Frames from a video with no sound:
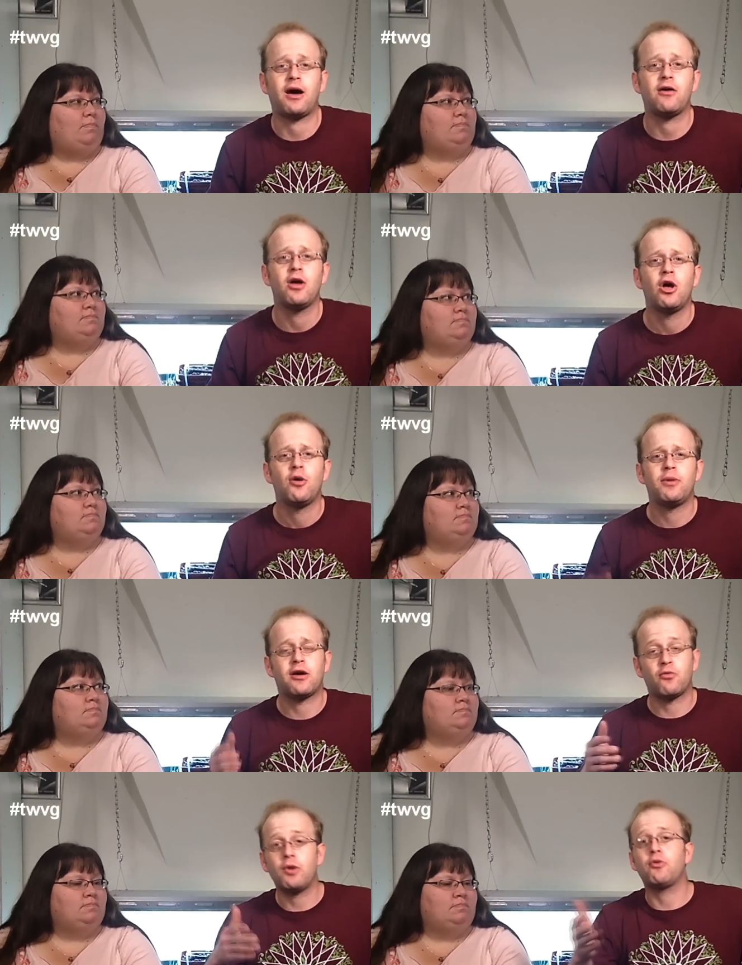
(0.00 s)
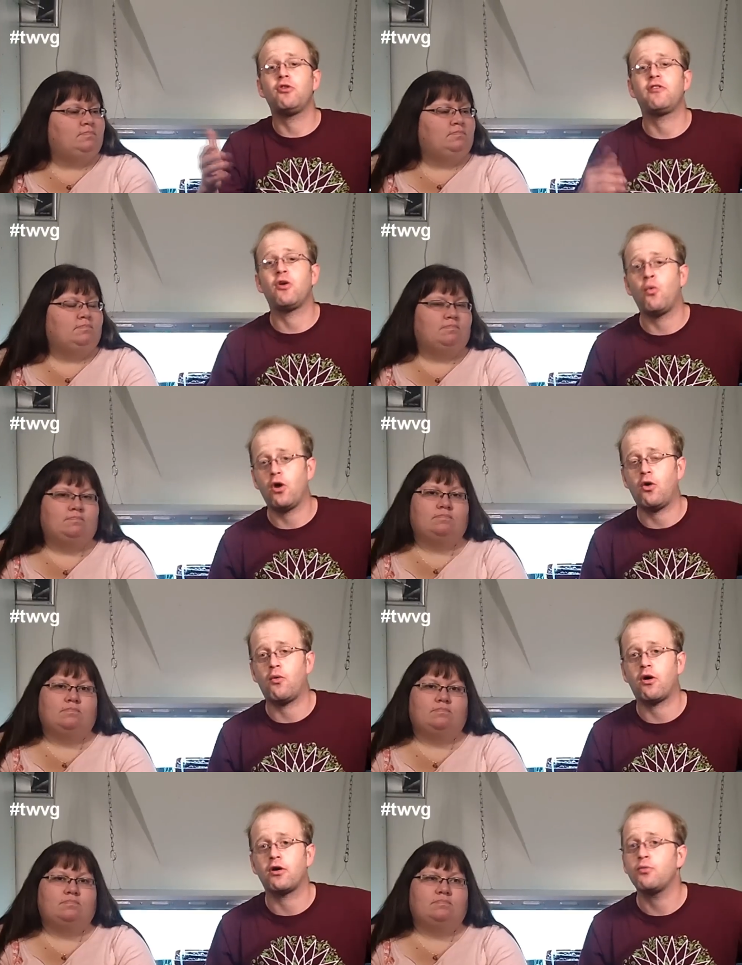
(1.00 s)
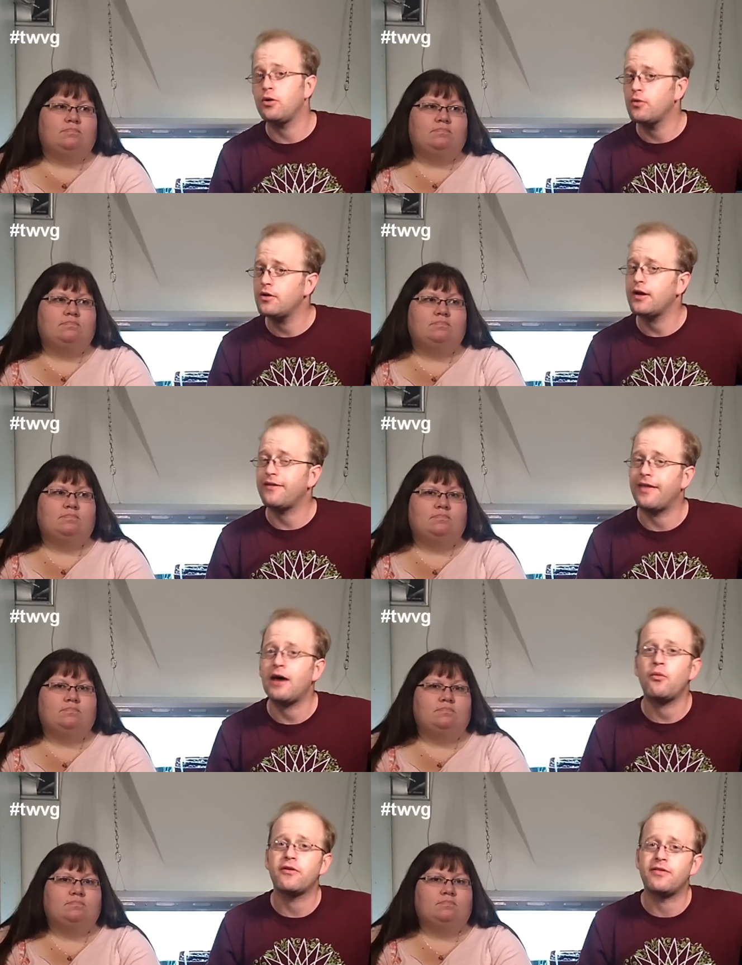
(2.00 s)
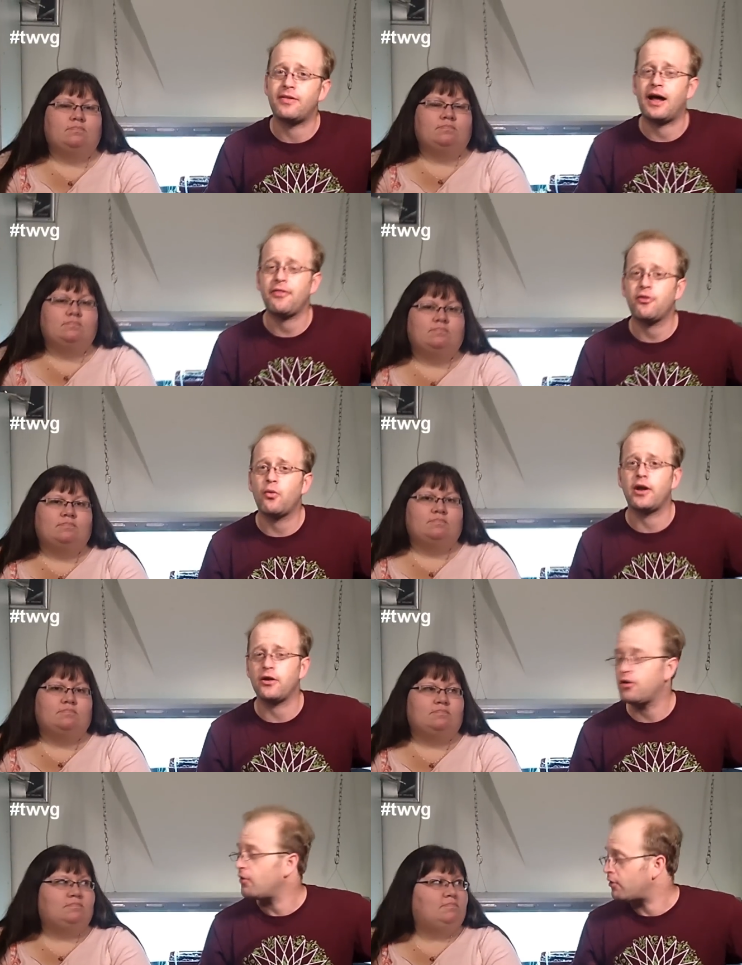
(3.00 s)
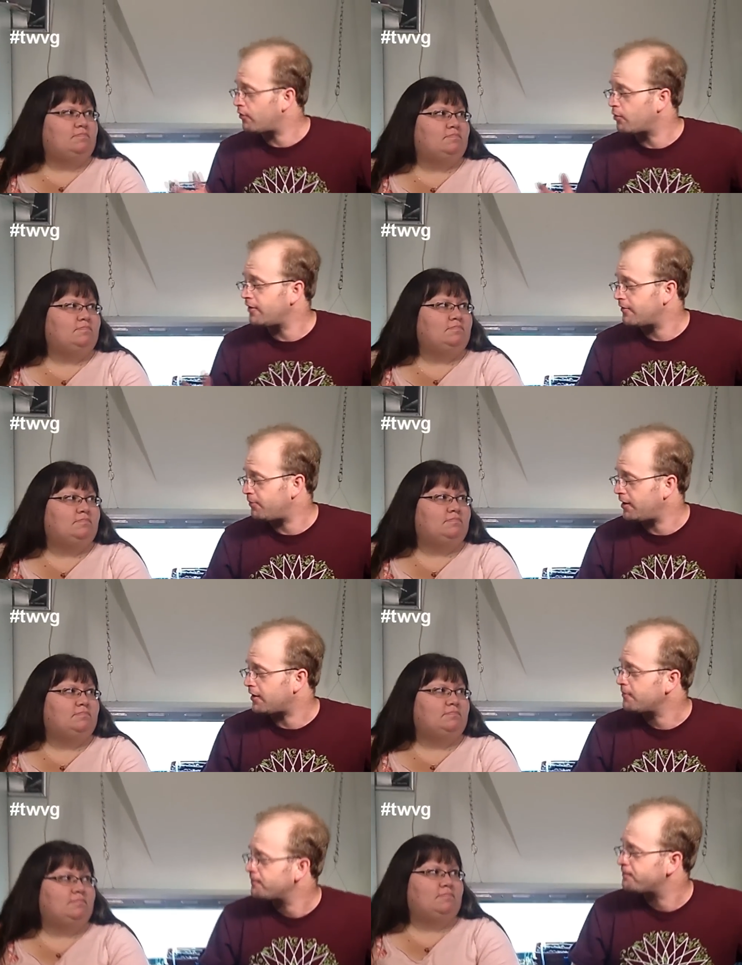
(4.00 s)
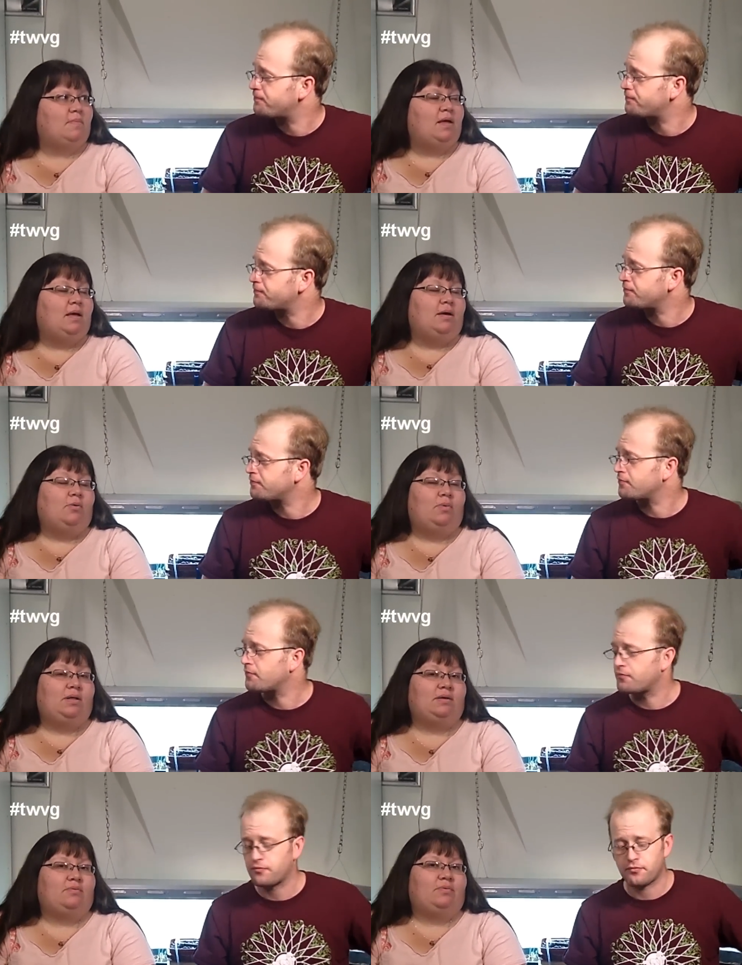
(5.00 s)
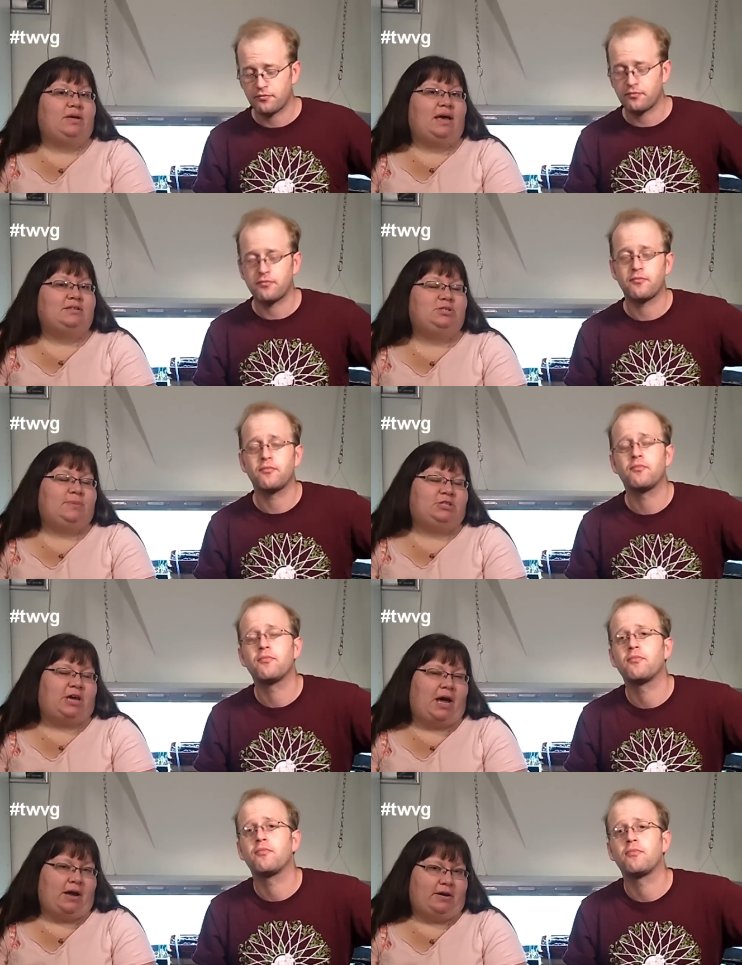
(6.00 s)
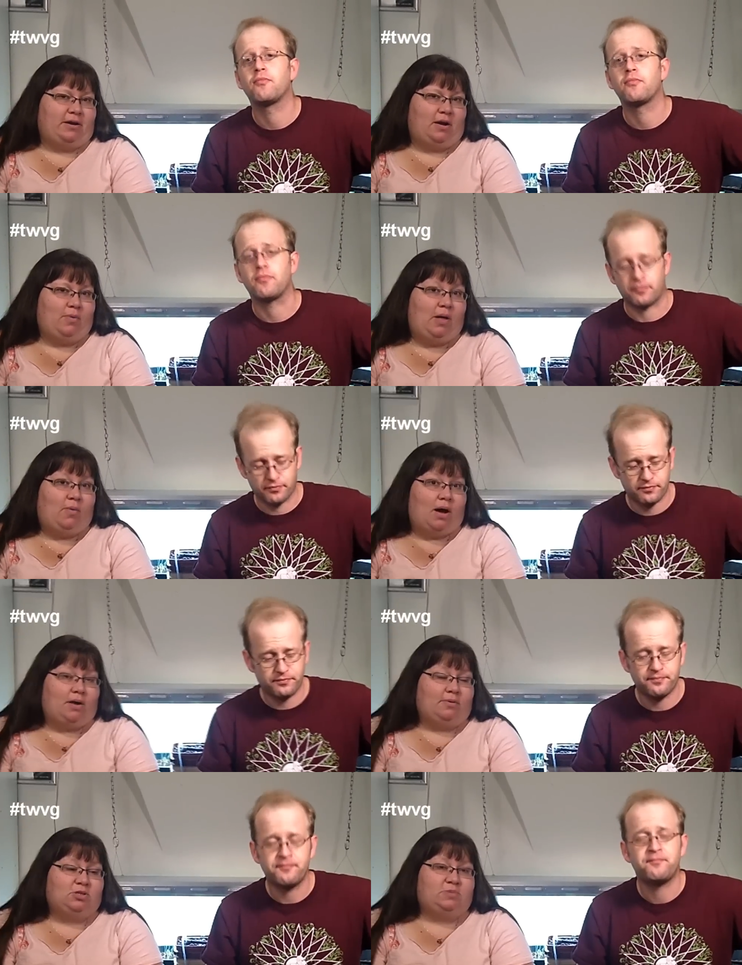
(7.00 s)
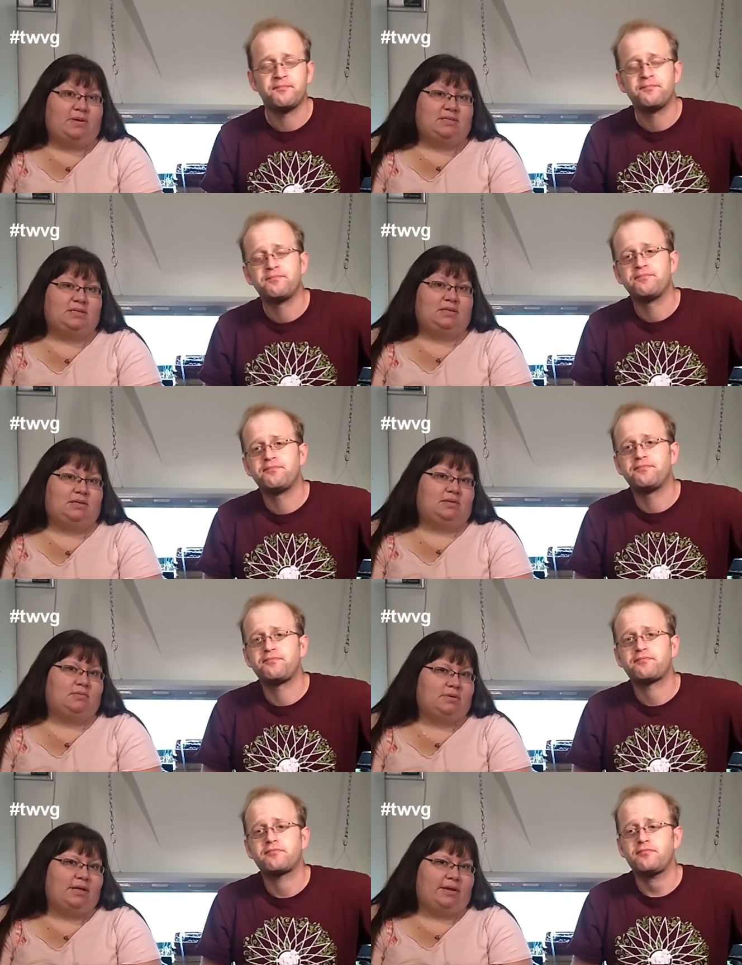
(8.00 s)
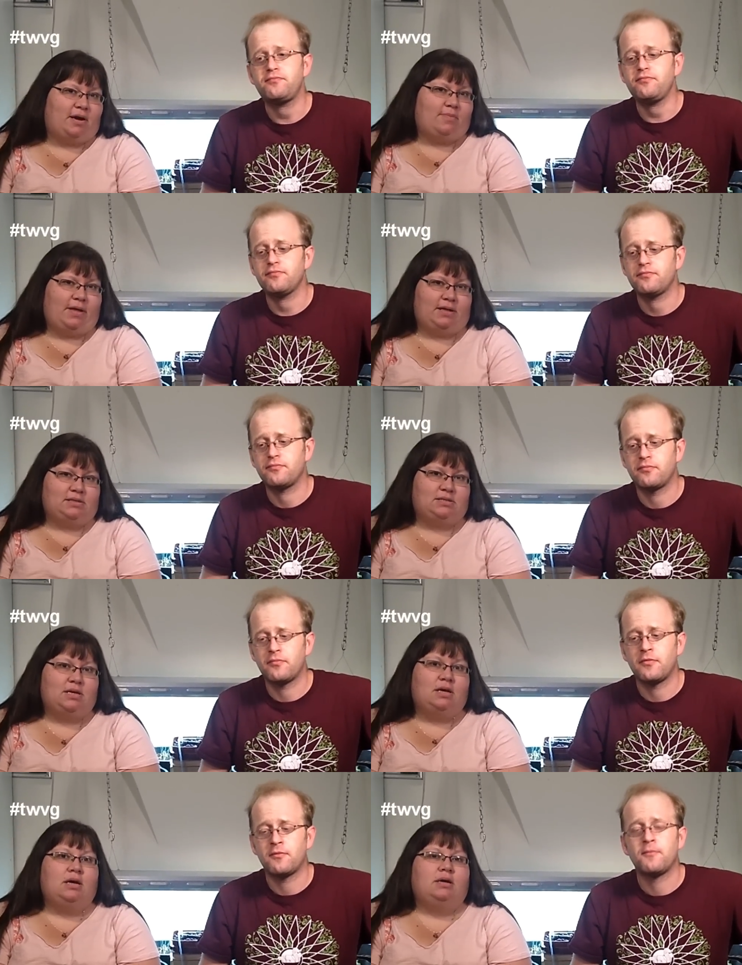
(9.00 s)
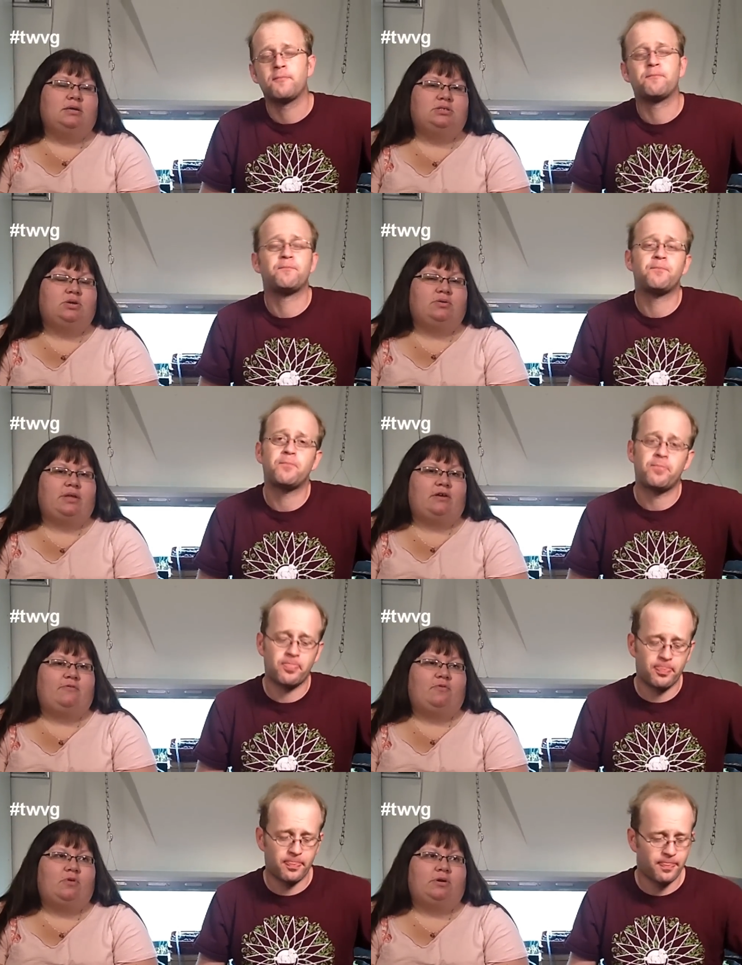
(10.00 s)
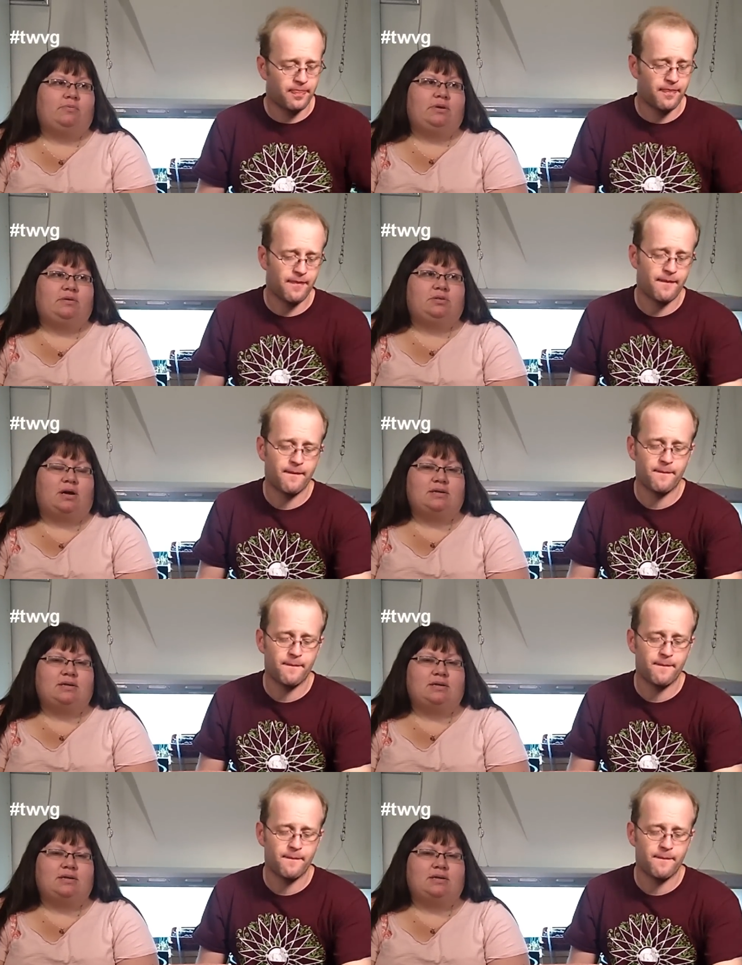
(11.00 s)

Speaker 1: about because we were using well water and we realized that was not the way to go. And the reason being,
Speaker 2: well, we had too much iron in our well water, which is basically killing our plants. So therefore, we